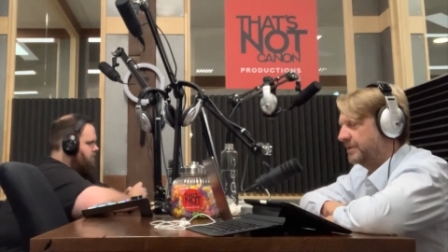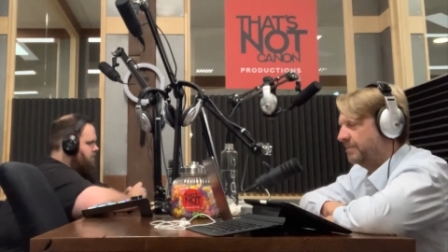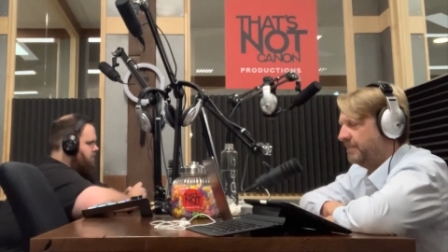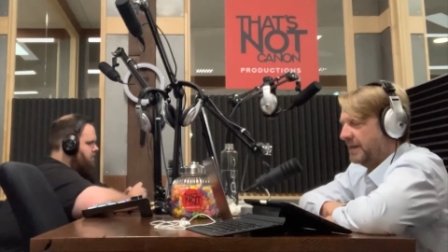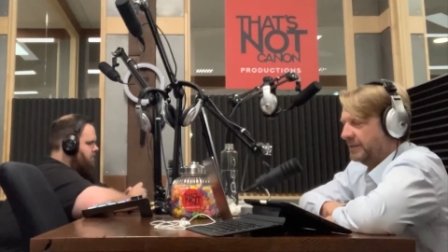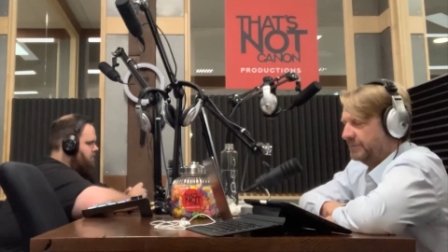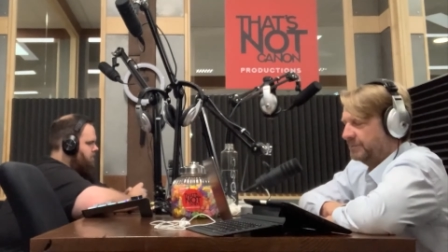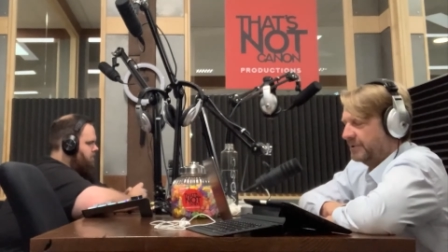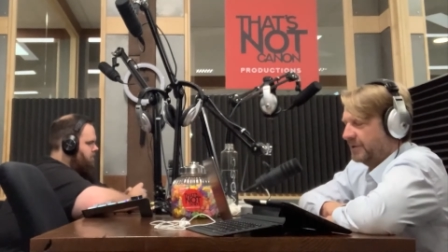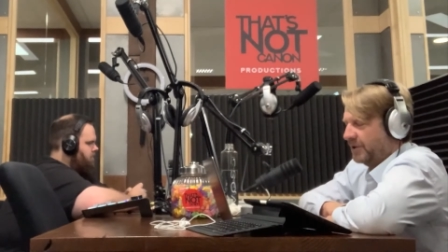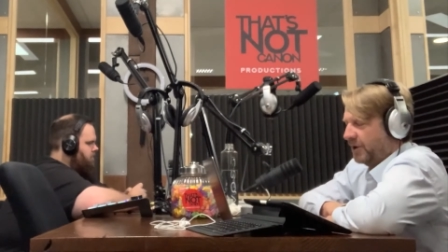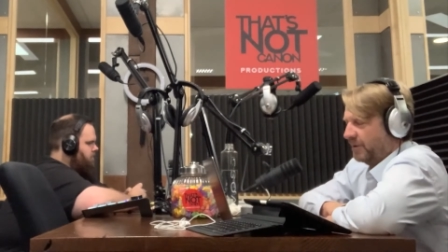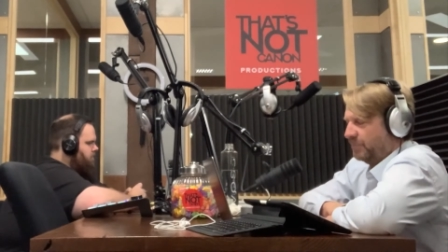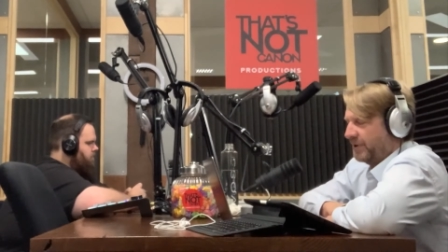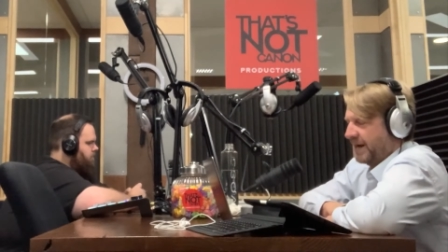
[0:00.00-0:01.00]

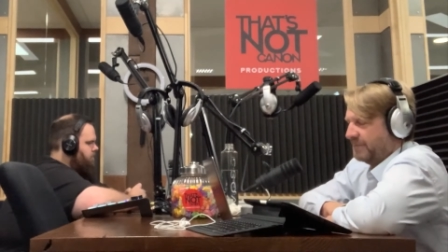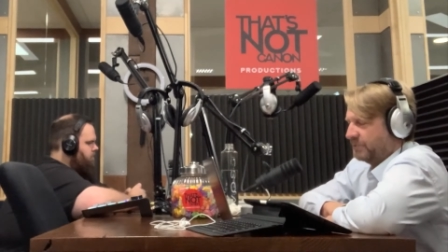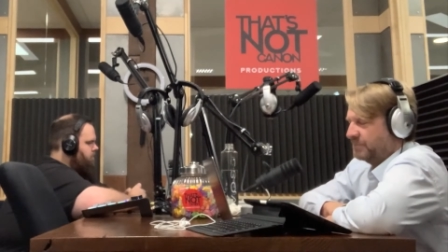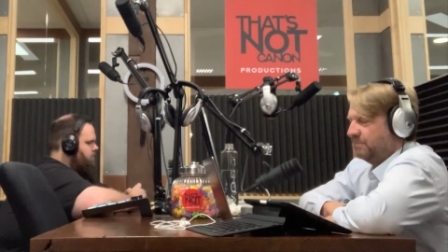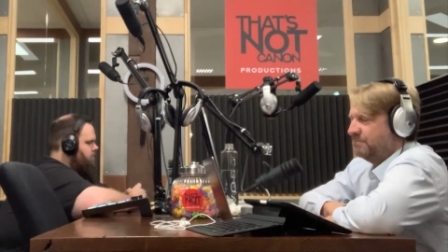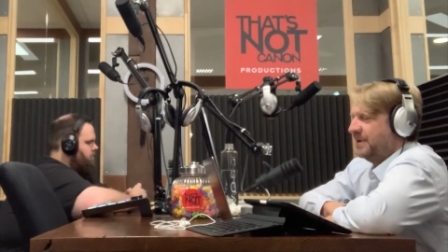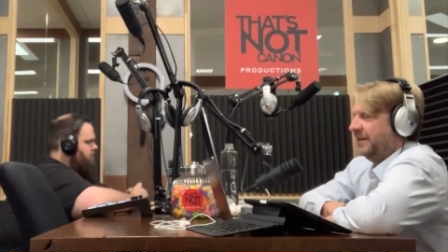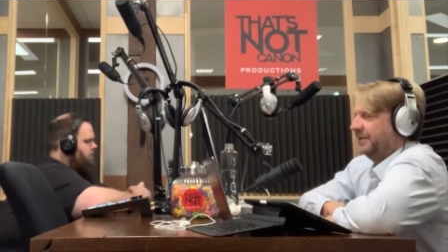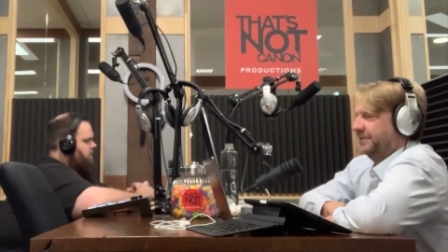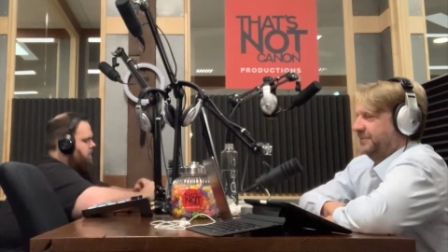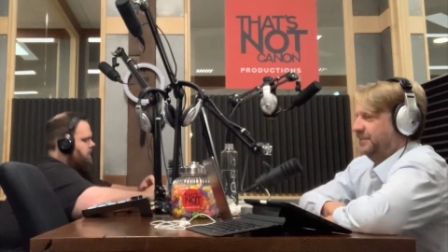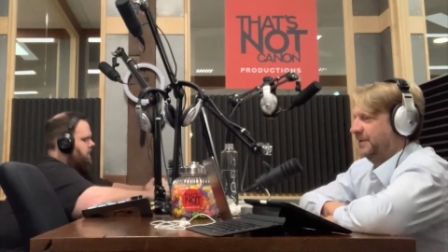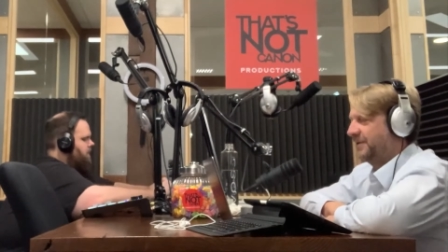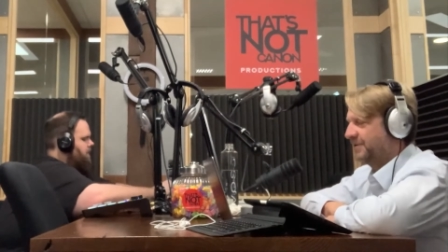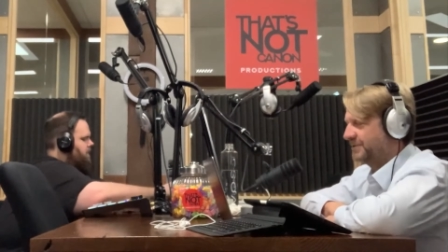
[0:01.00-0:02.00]
Our brain would melt
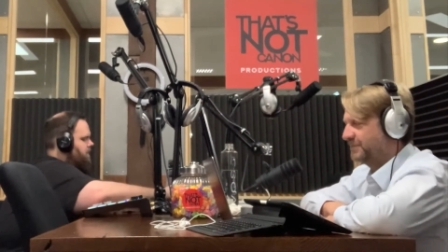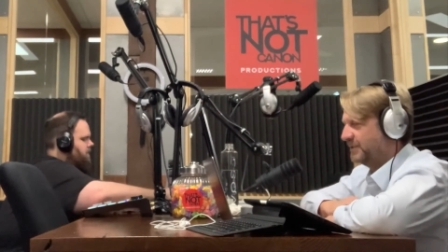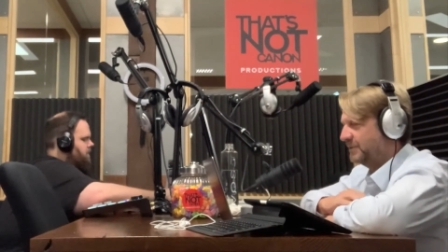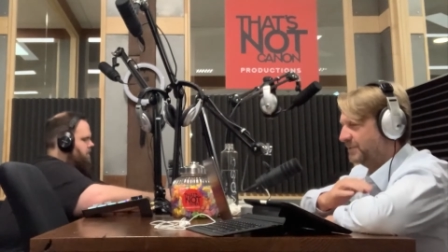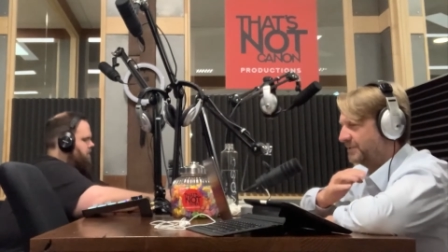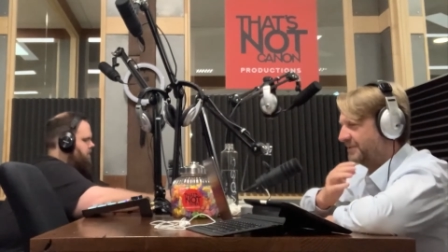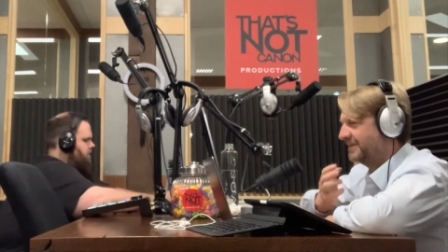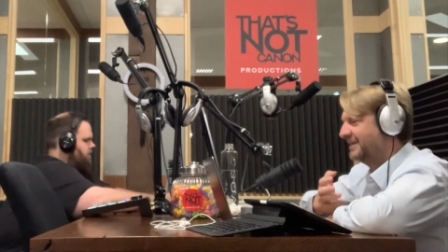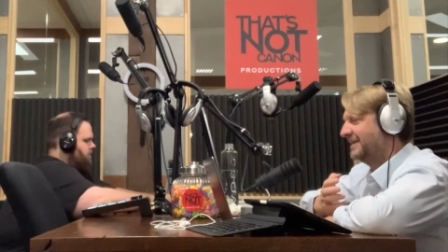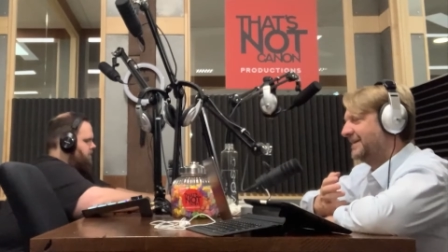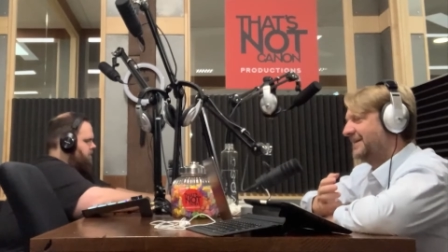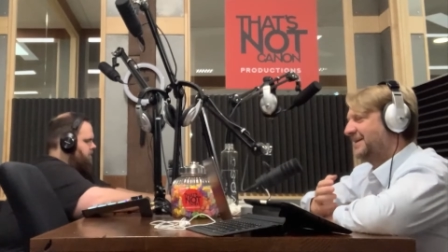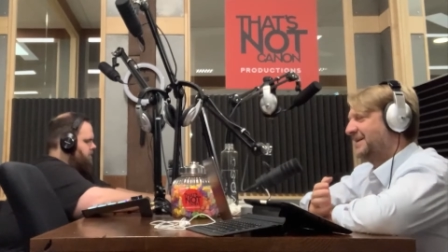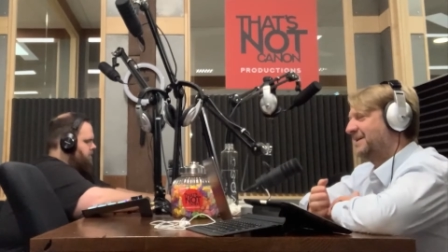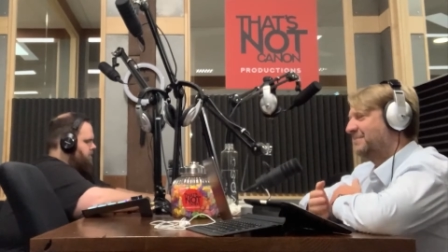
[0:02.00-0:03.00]
because we couldn't
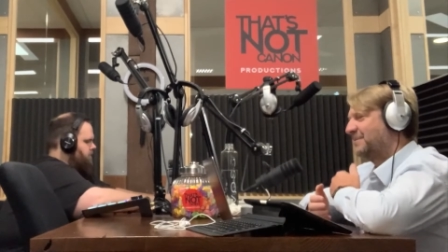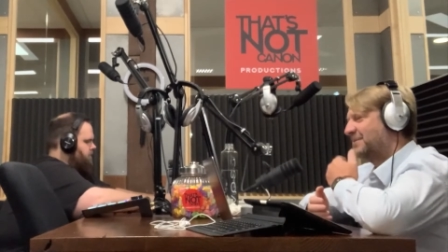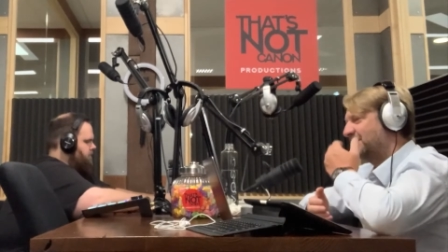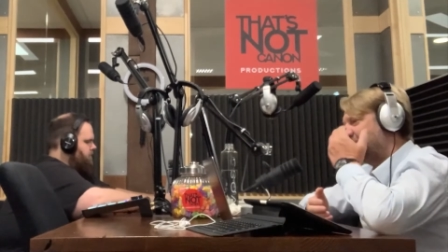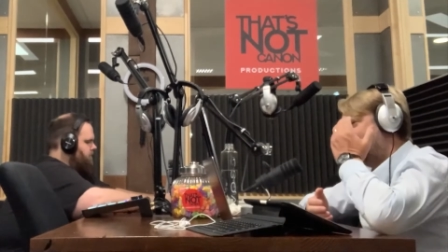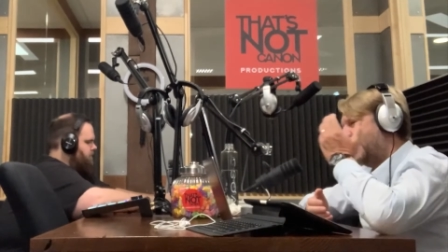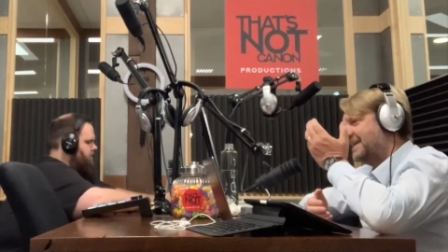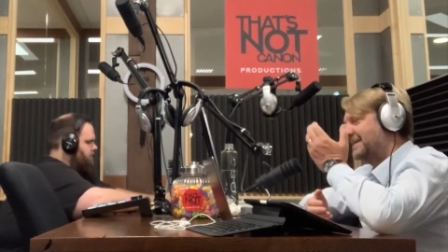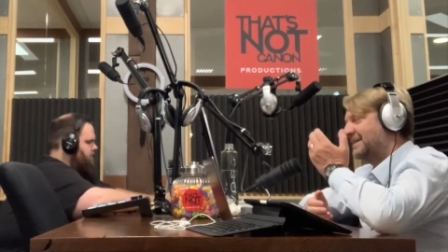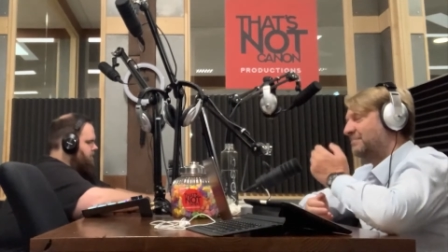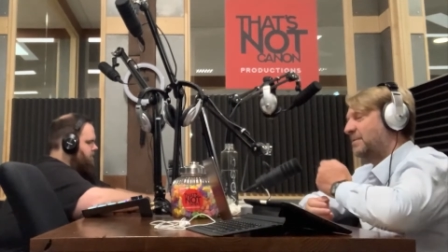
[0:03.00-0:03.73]
handle it.